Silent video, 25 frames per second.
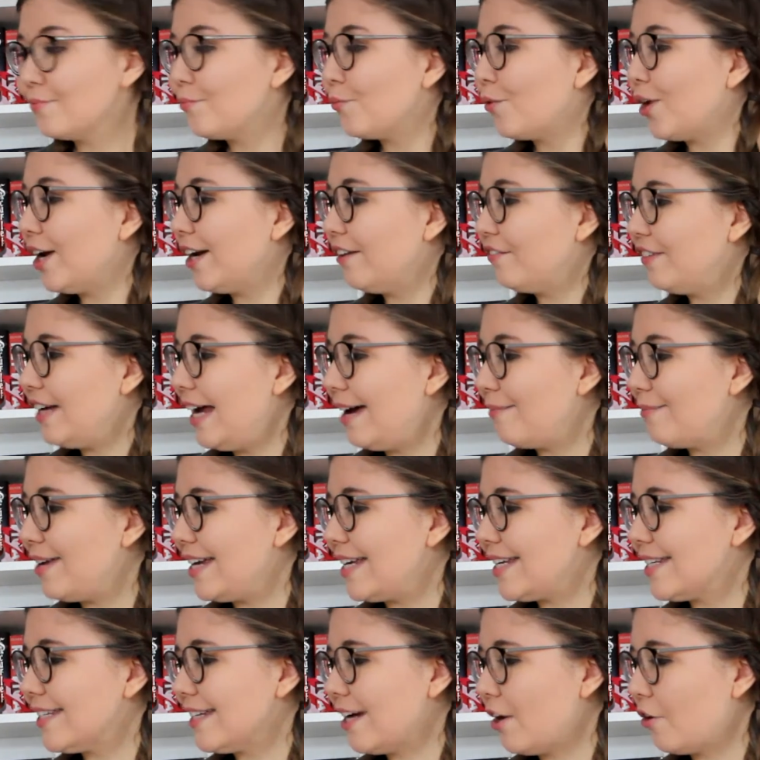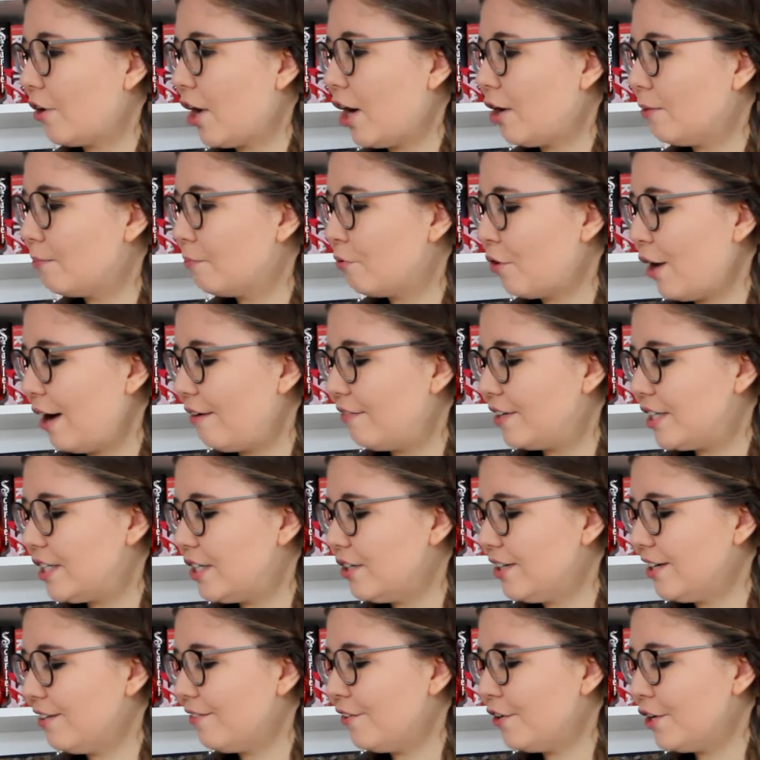One of them is Our Own Private
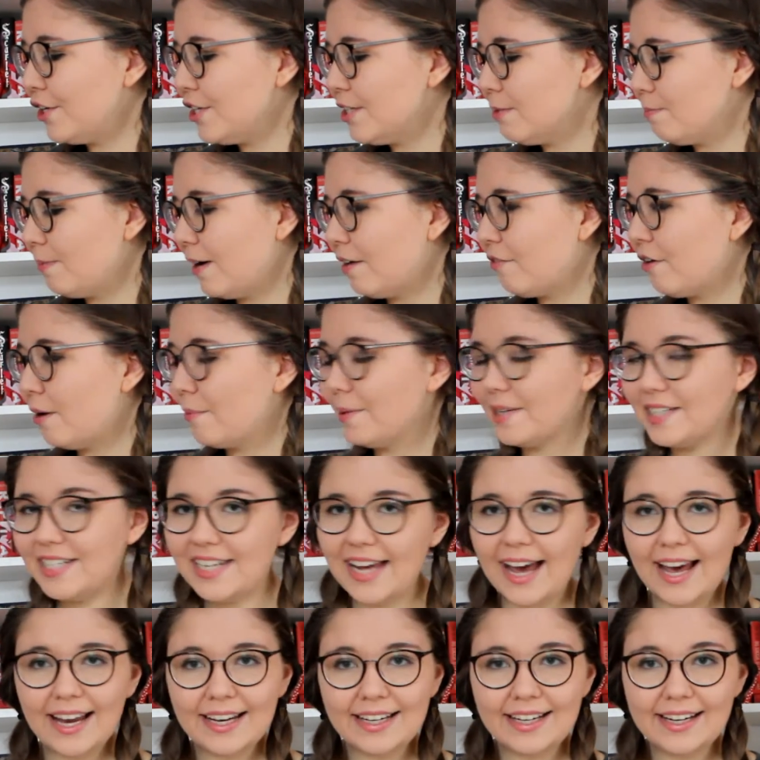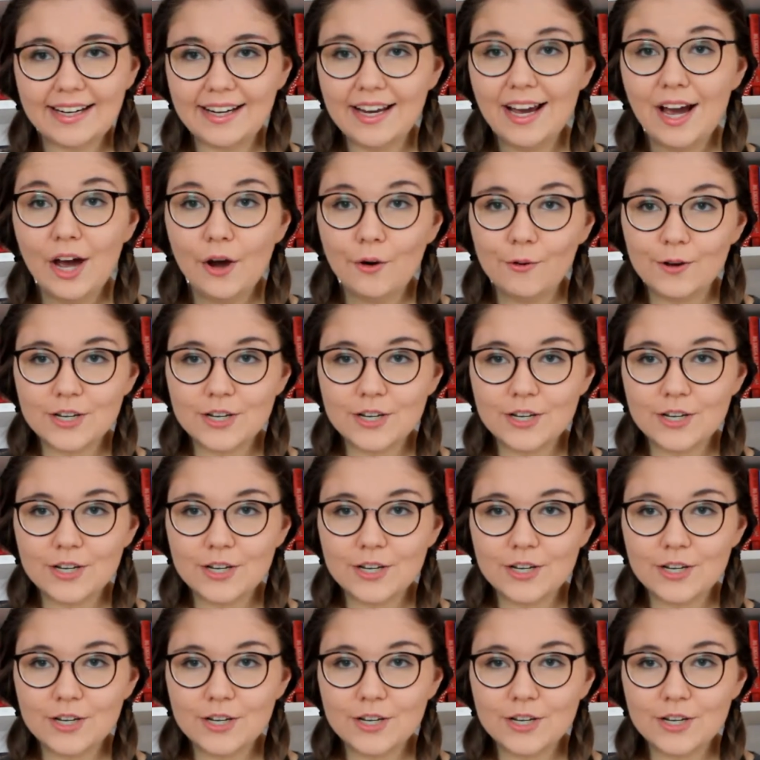Universe by Robin Talley,